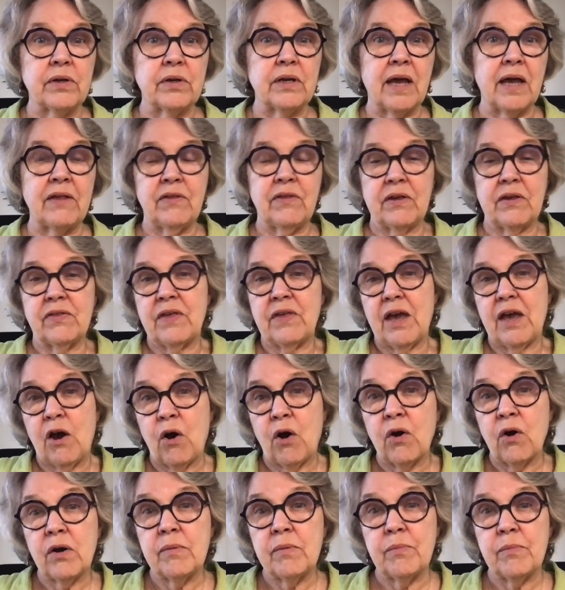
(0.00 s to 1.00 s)
I think they are
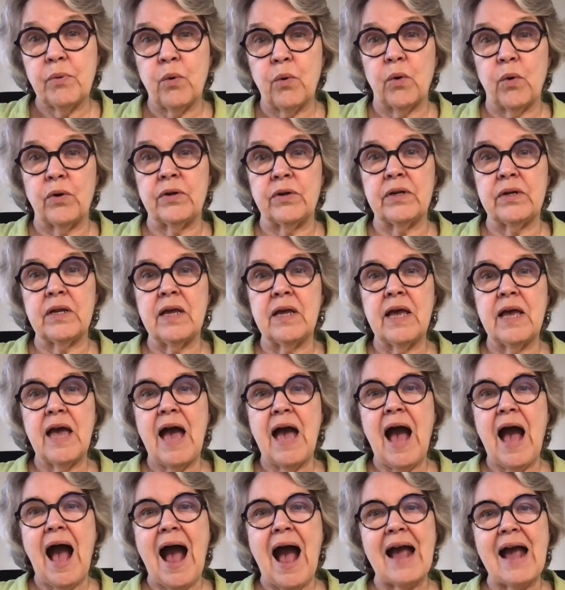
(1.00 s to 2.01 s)
important.
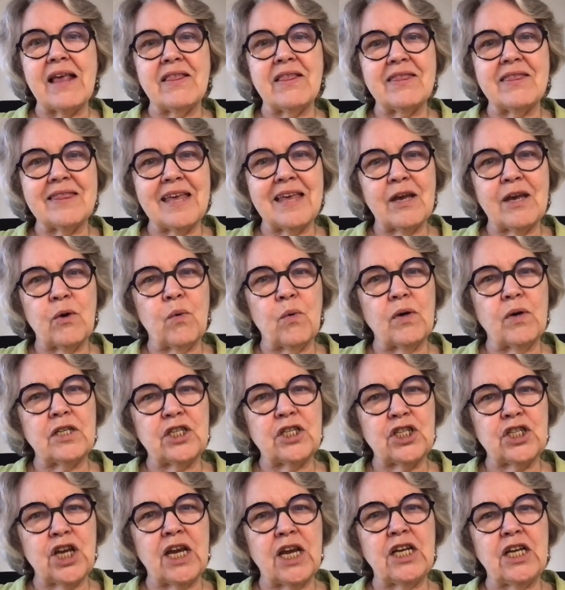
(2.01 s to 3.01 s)
I think what
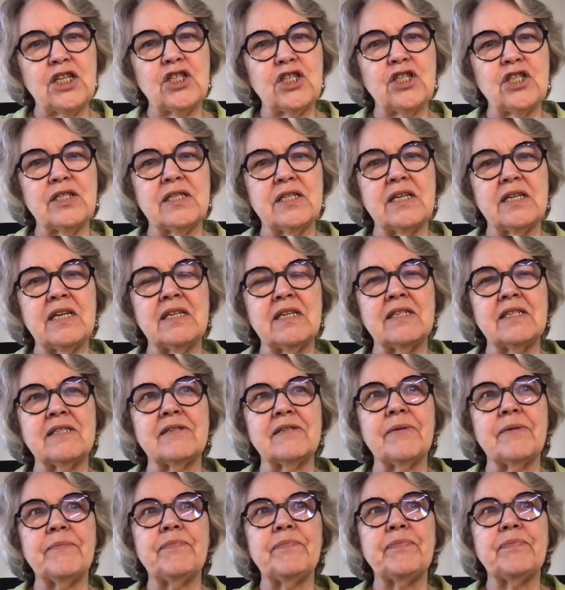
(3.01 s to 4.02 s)
changes is,
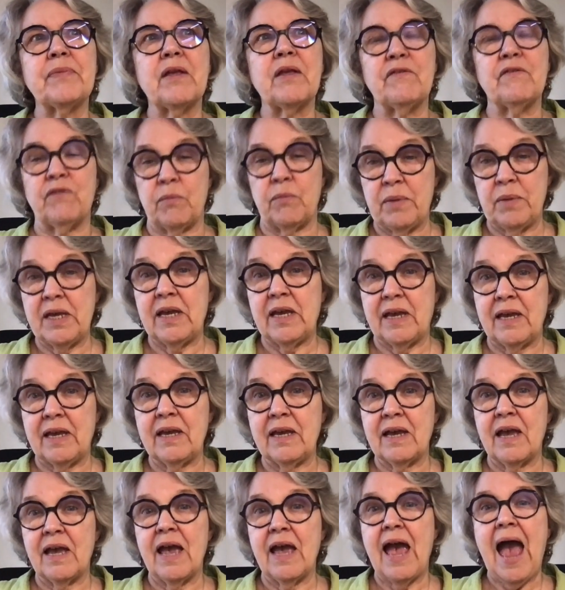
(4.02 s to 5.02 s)
for me,
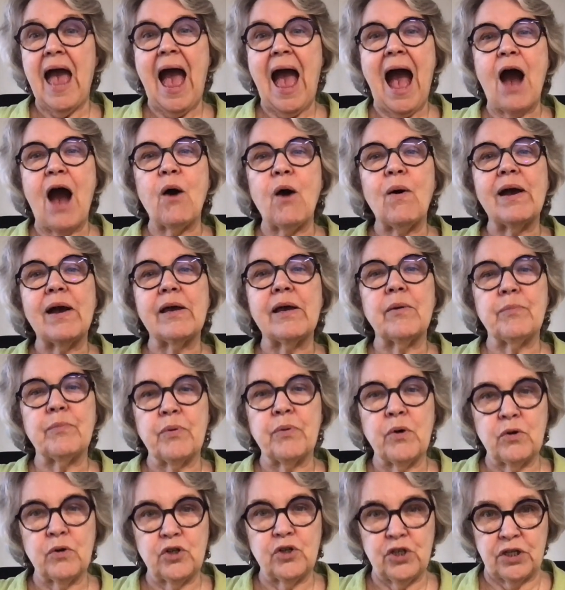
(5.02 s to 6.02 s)
how I
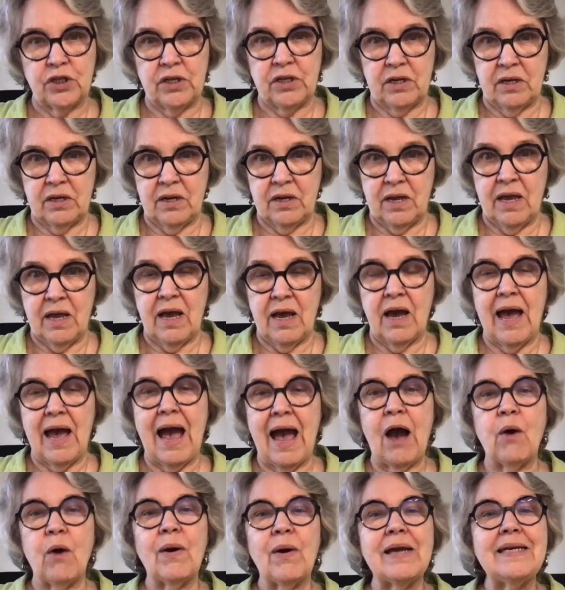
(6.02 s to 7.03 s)
approach it,
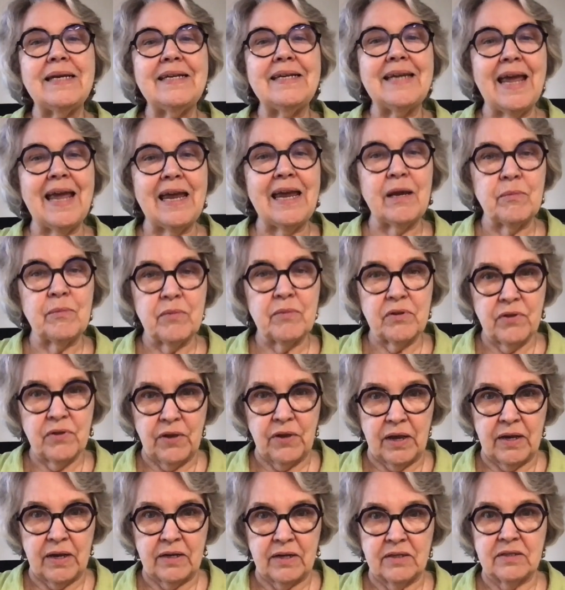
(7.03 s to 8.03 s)
how I name
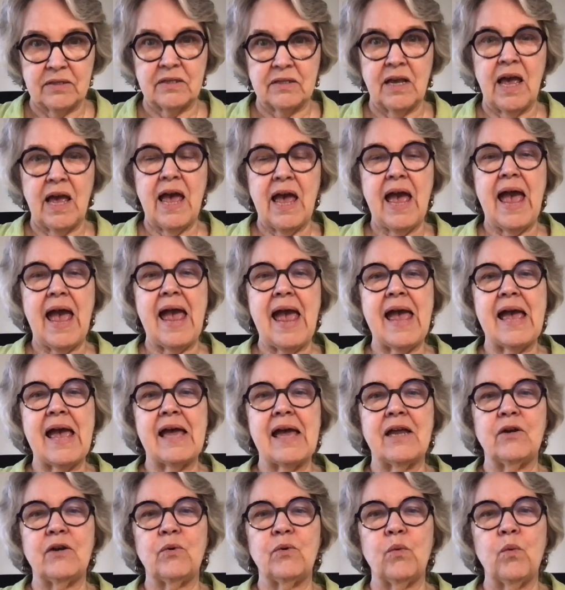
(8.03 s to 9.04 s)
things,
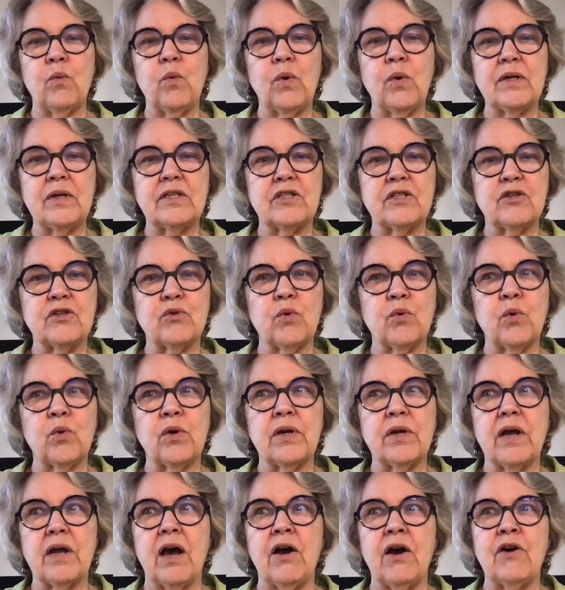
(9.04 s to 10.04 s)
and what sort
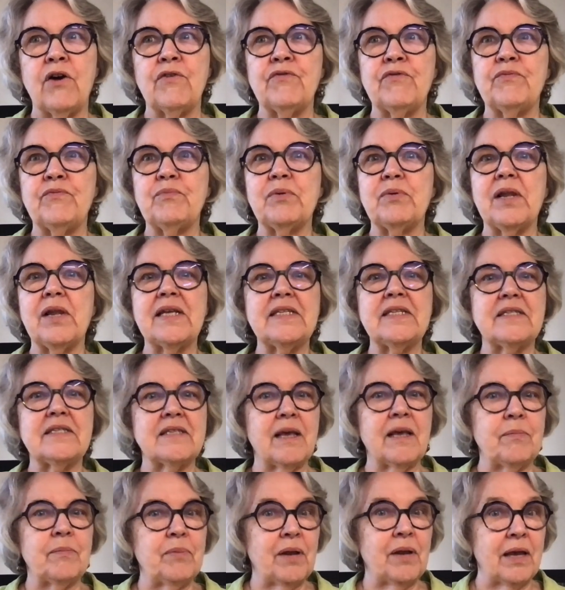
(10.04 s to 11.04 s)
of place they
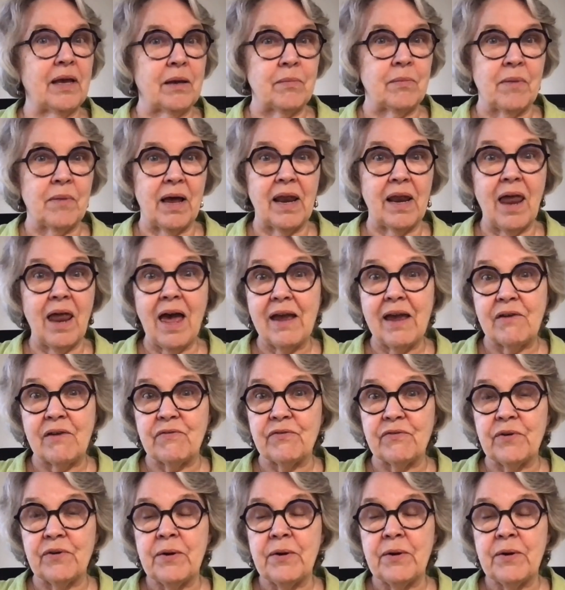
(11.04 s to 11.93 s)
play in my life.